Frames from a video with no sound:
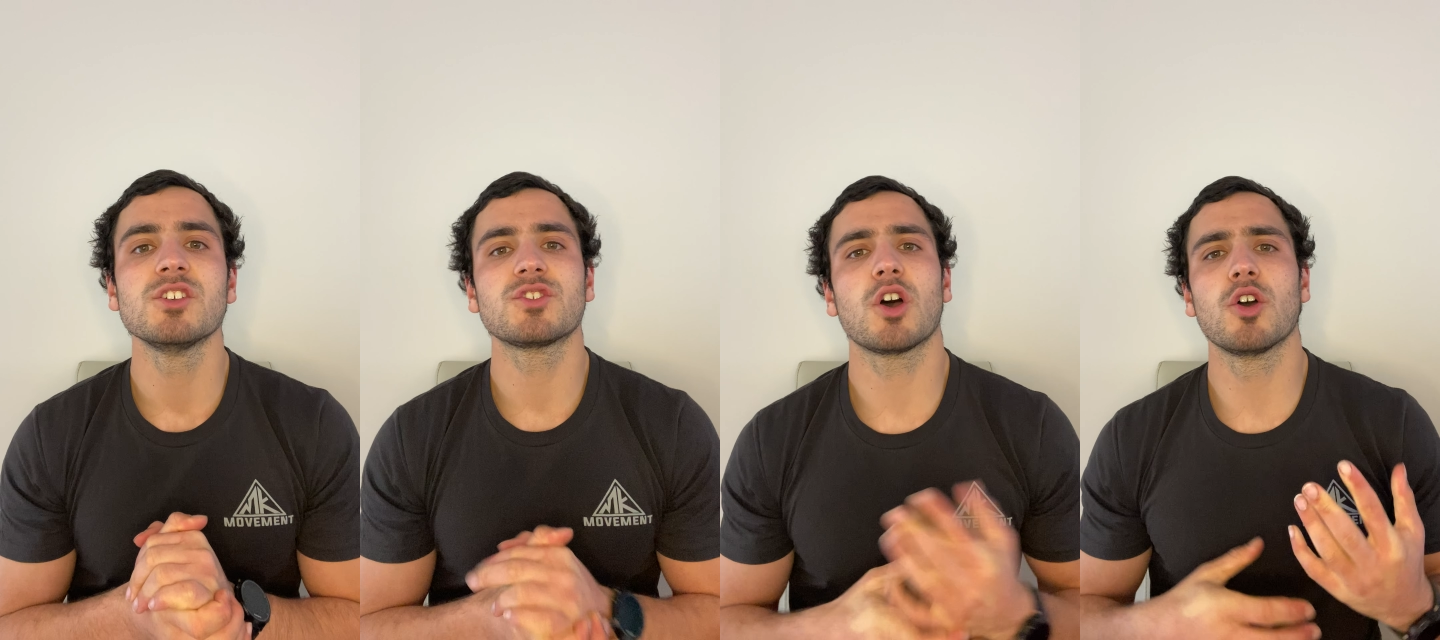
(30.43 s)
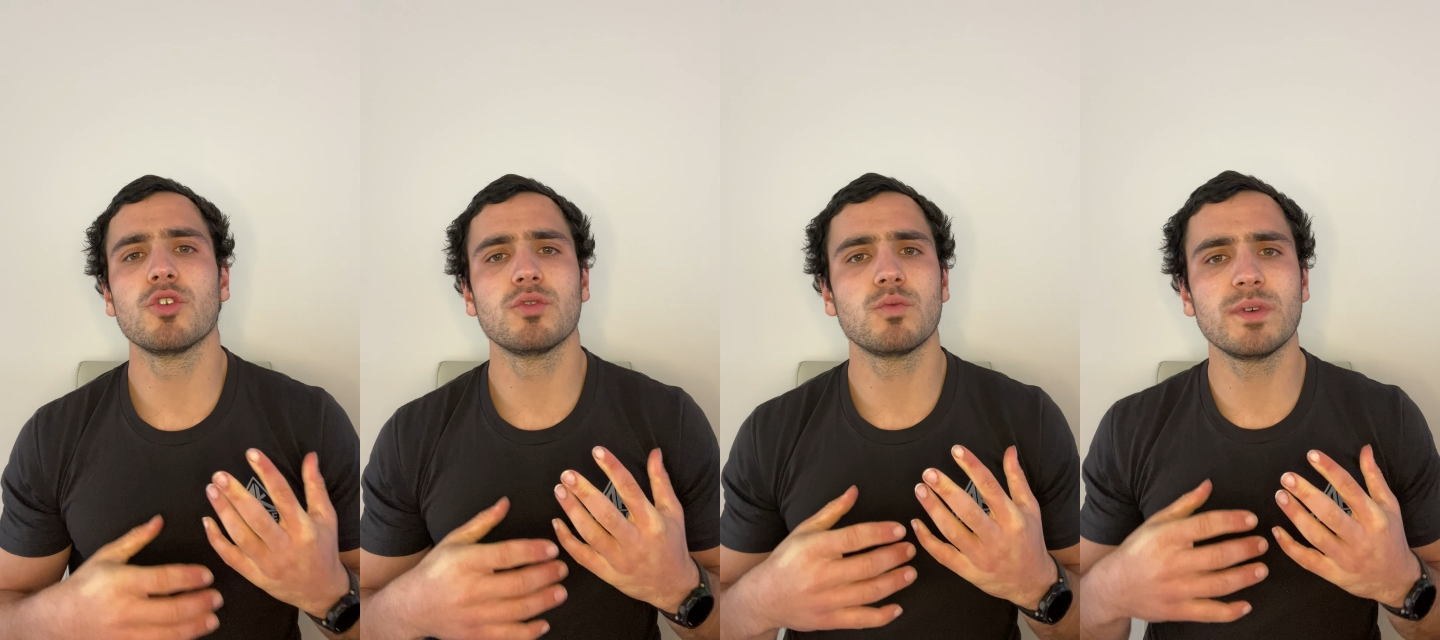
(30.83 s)

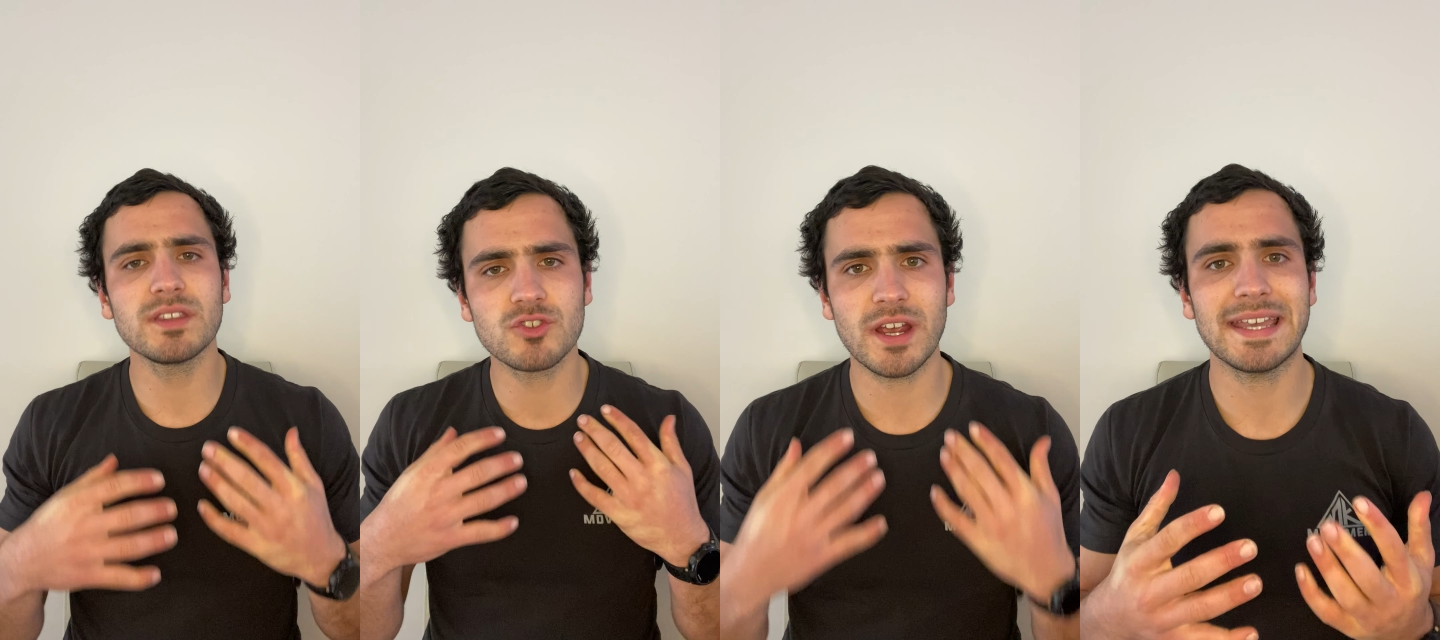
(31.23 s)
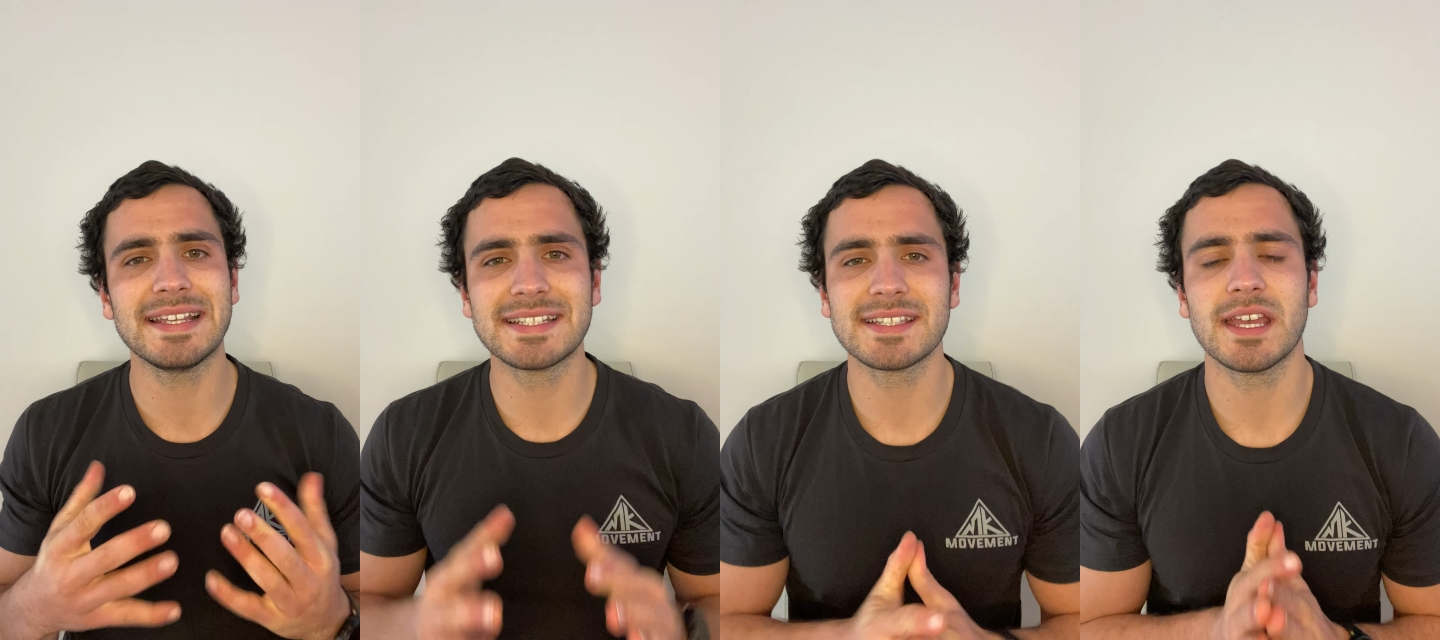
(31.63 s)
So, with
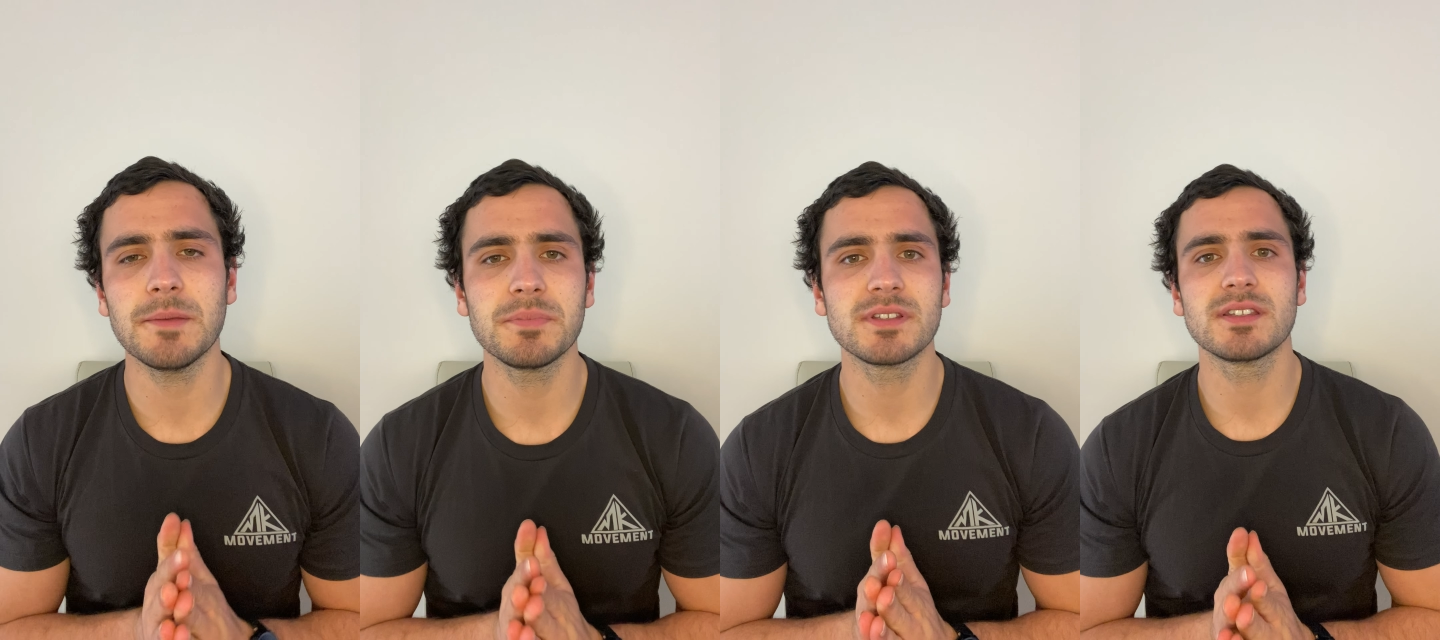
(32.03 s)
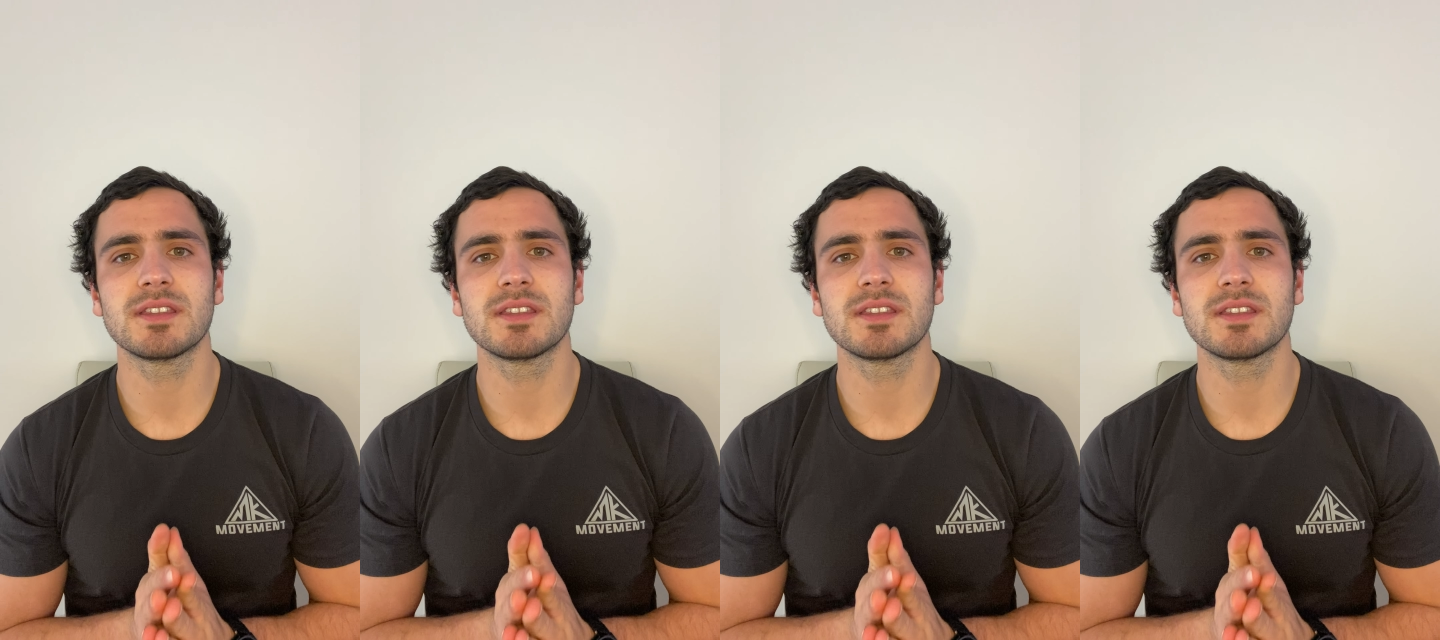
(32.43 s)
tracking steps,